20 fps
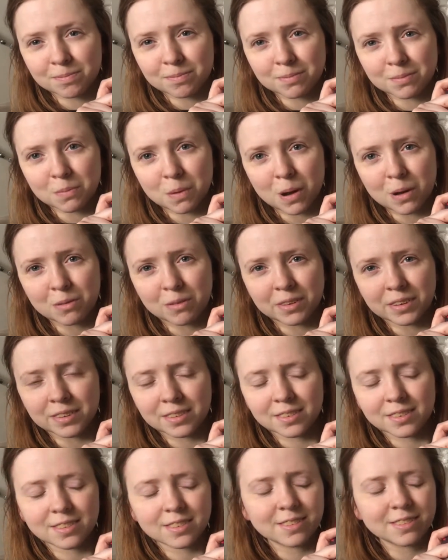
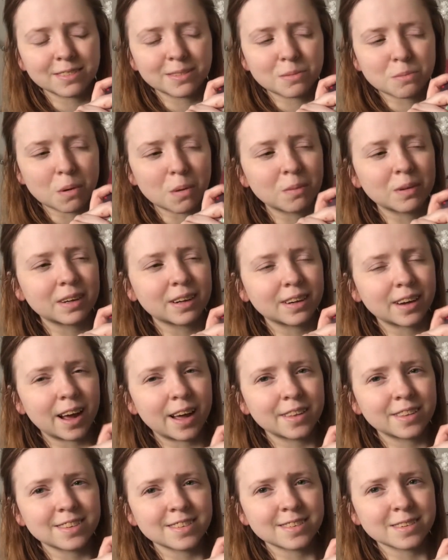perfect. Probably going to
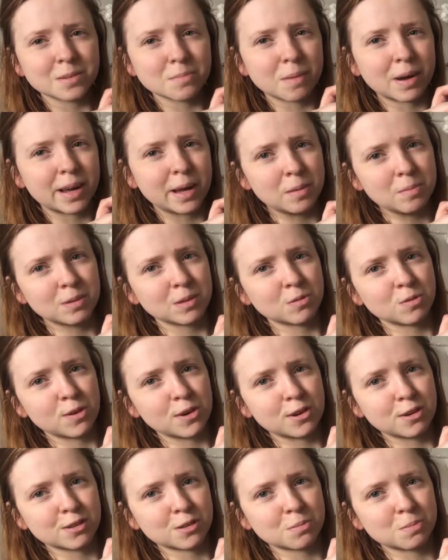add this to my Hemisphere
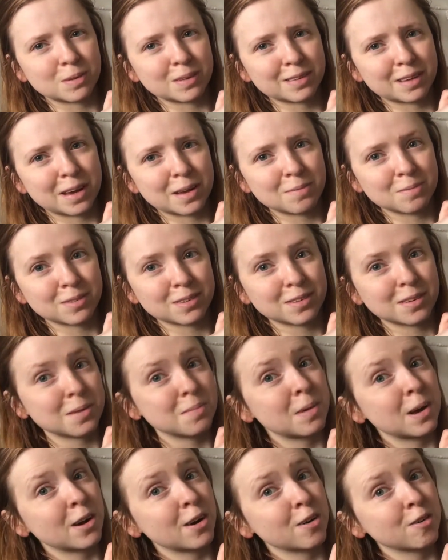Christmas Games
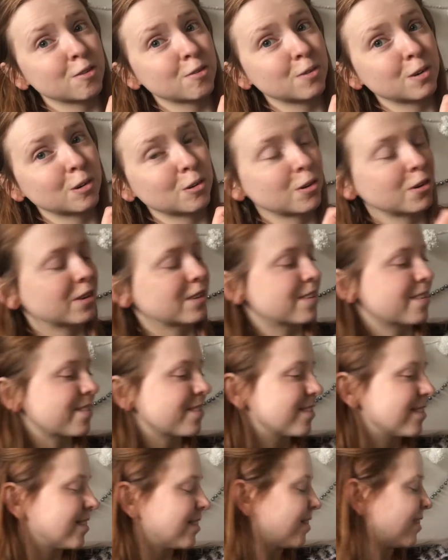TBR if we're
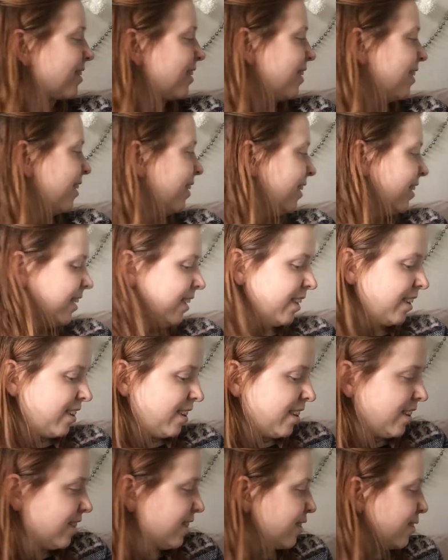honest.
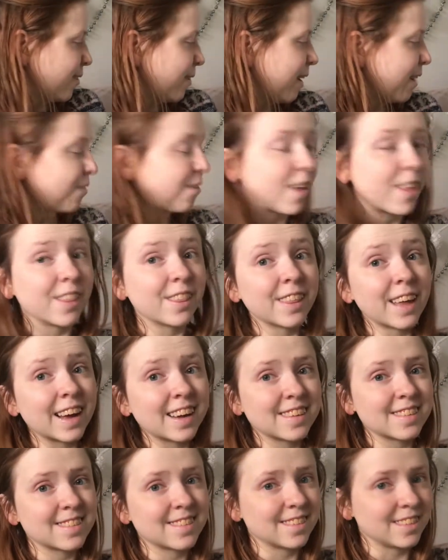So I have
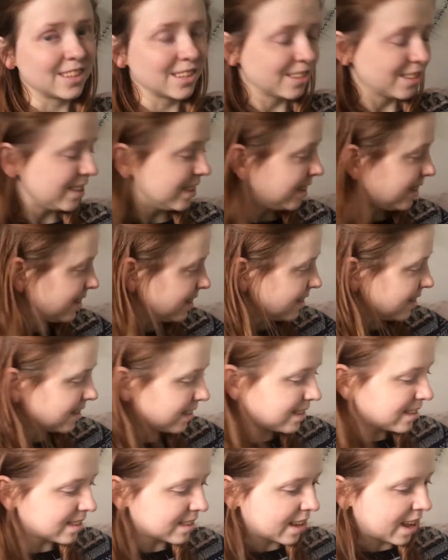that series,
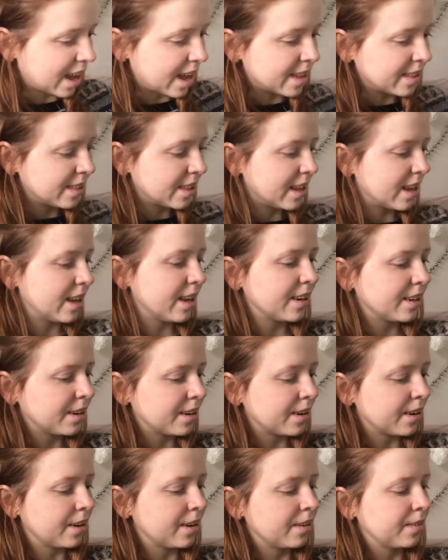and then